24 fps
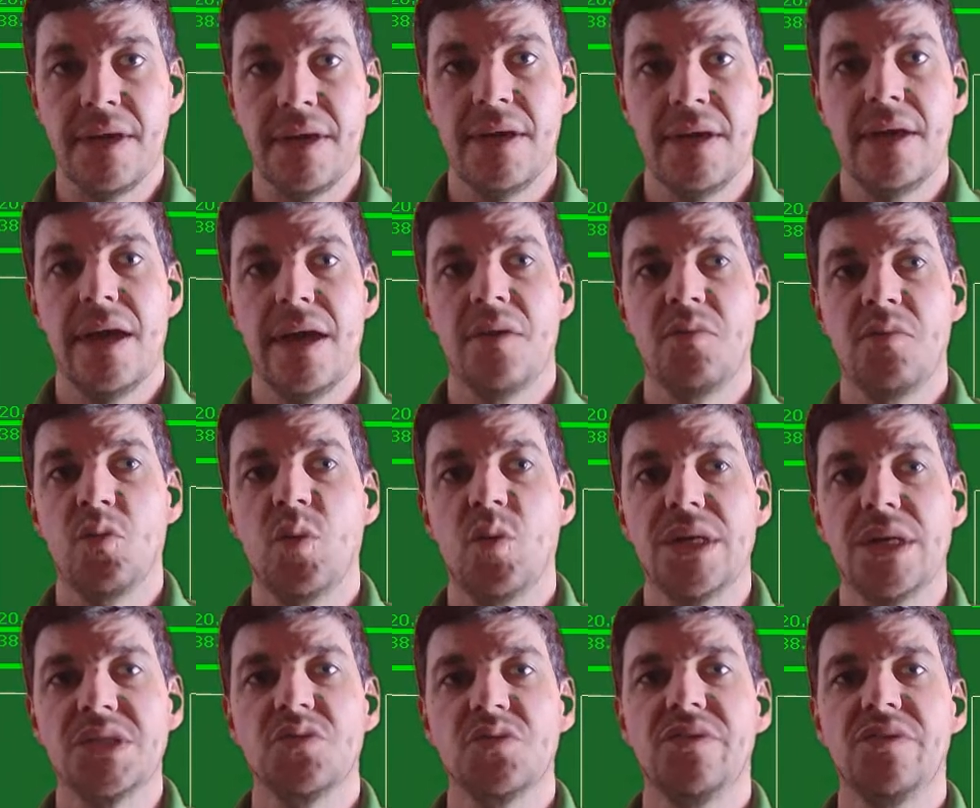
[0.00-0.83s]
And
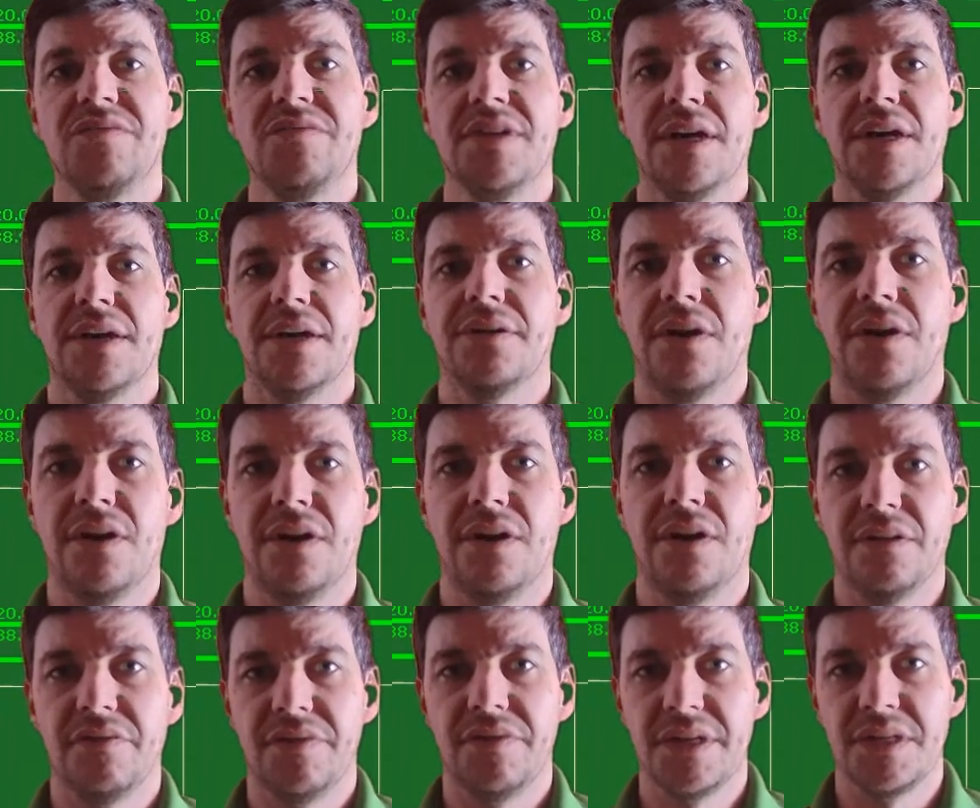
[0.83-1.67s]
once we've done
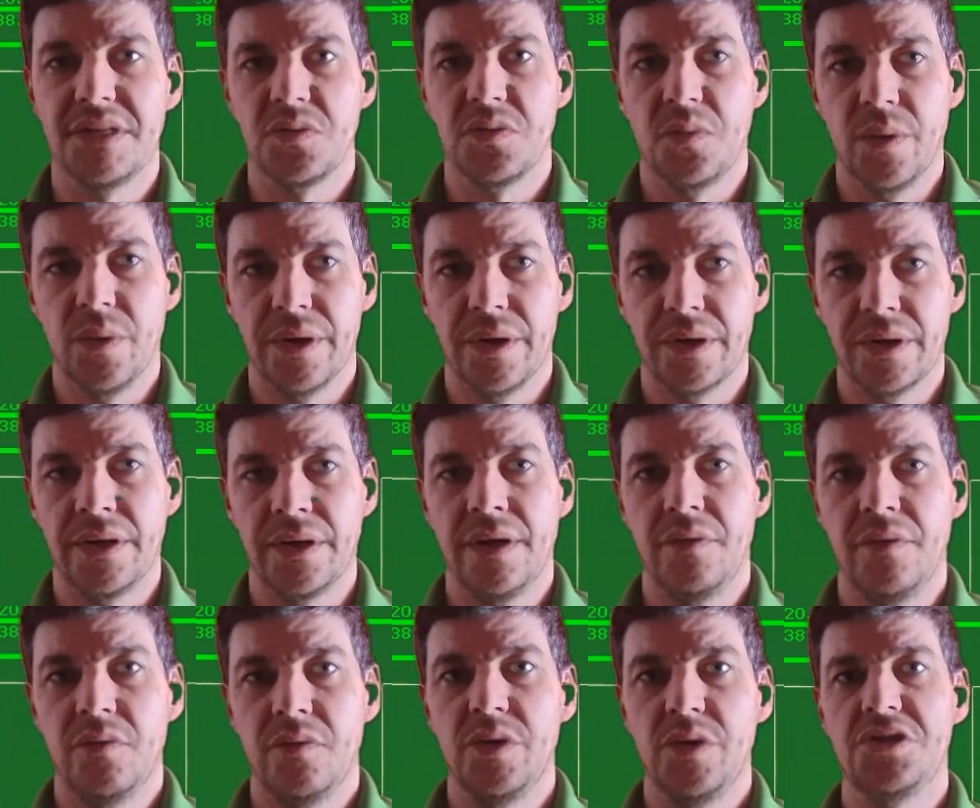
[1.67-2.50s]
all of this work,
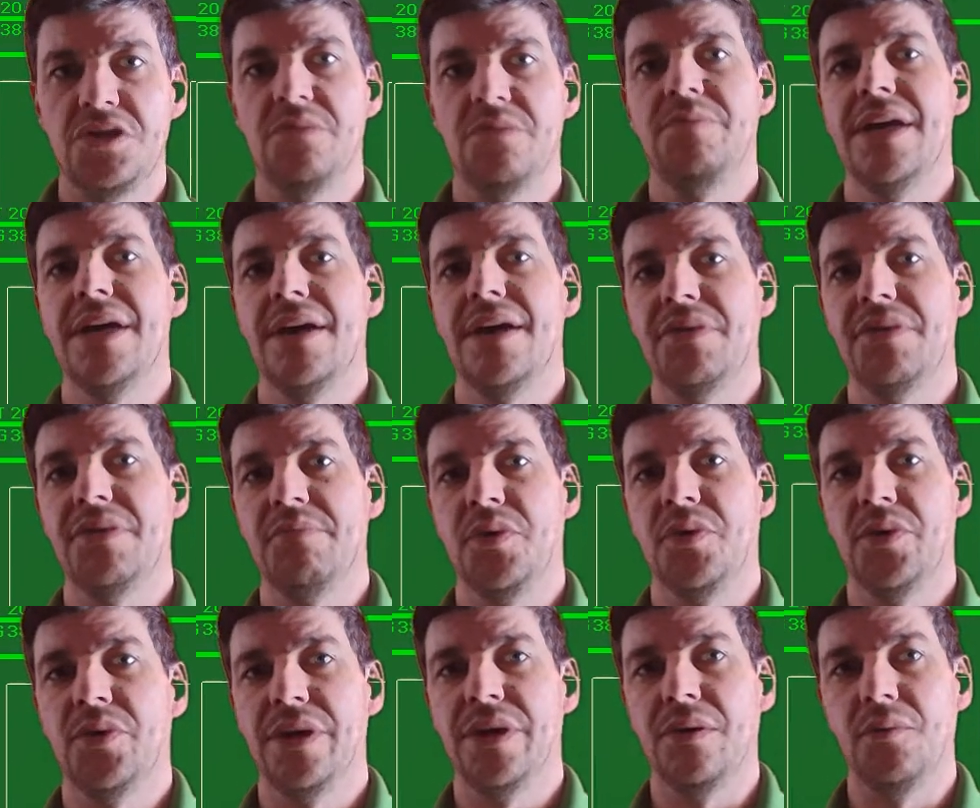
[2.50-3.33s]
we should be at the
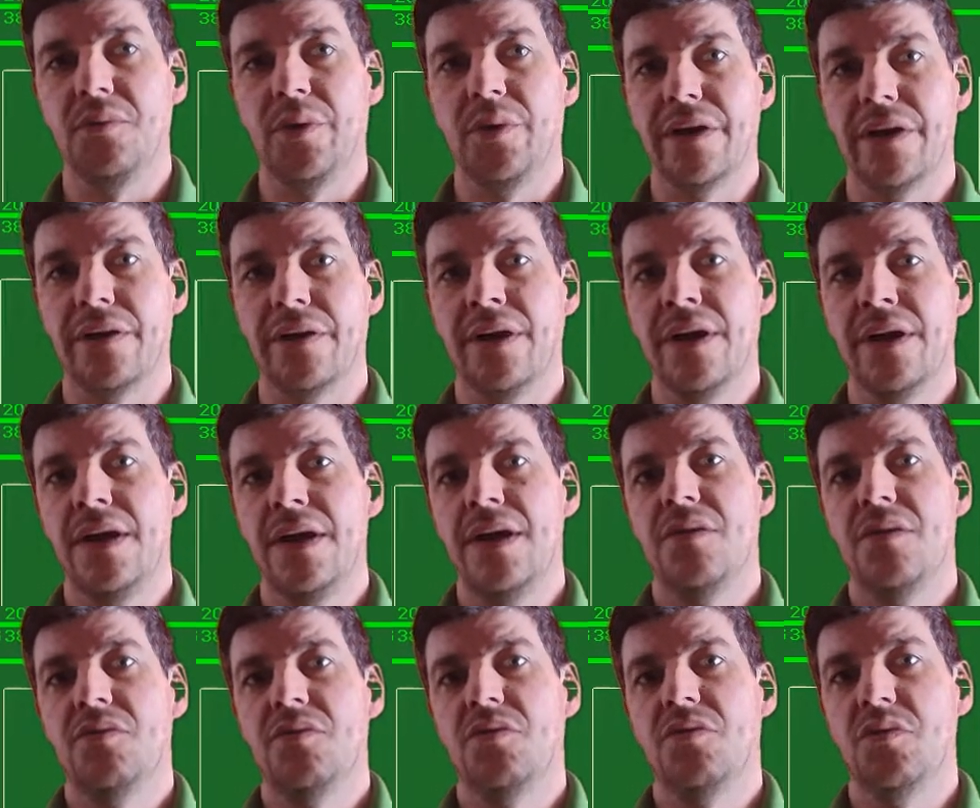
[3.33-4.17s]
point where
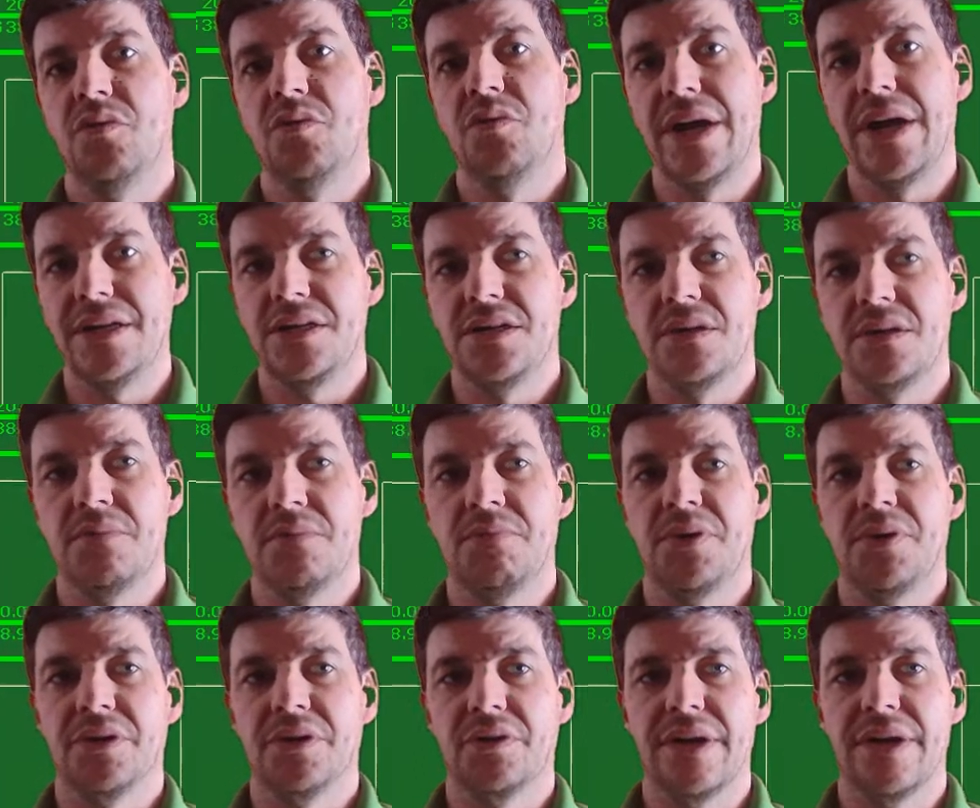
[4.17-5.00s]
we're ready to
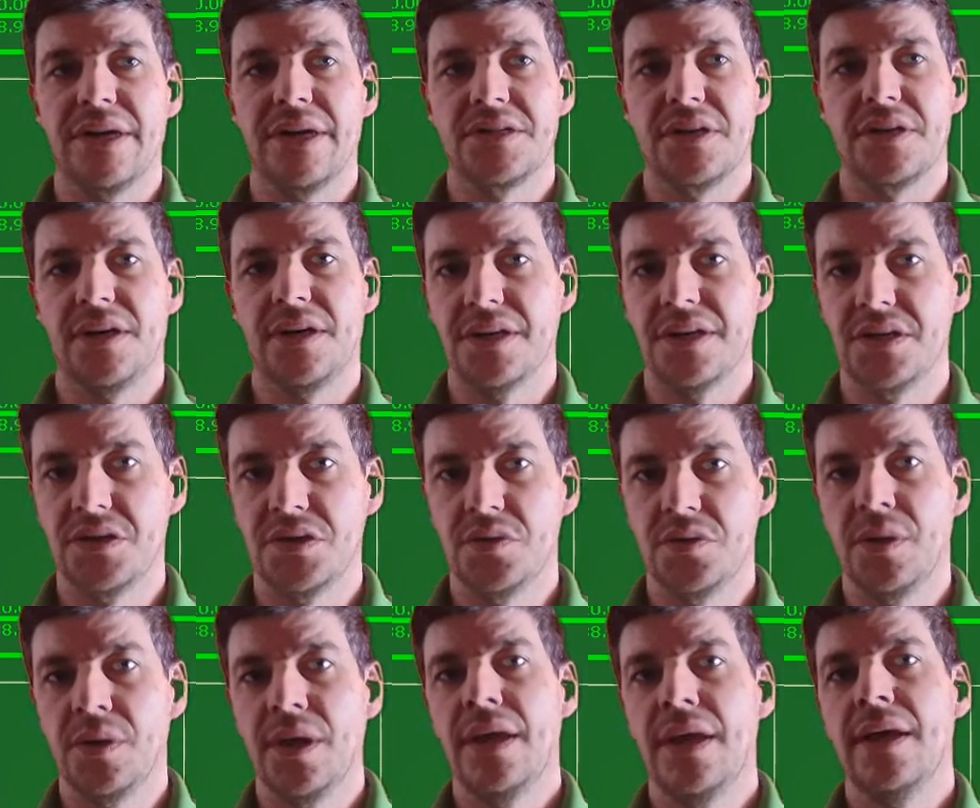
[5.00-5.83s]
progress
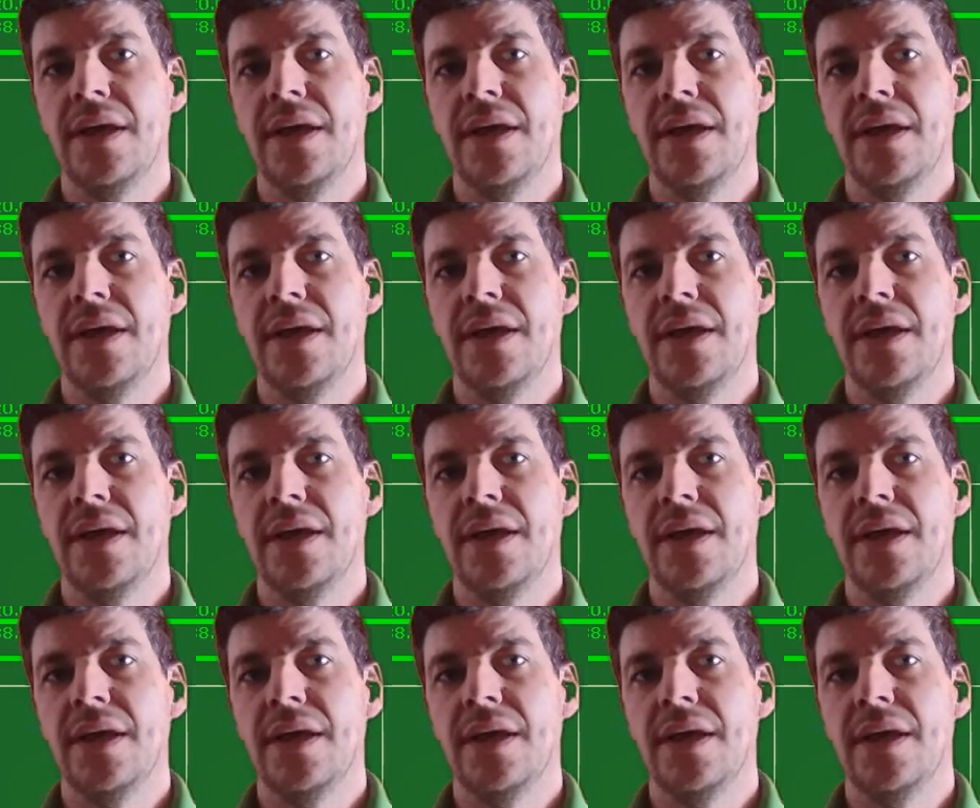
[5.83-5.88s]
onto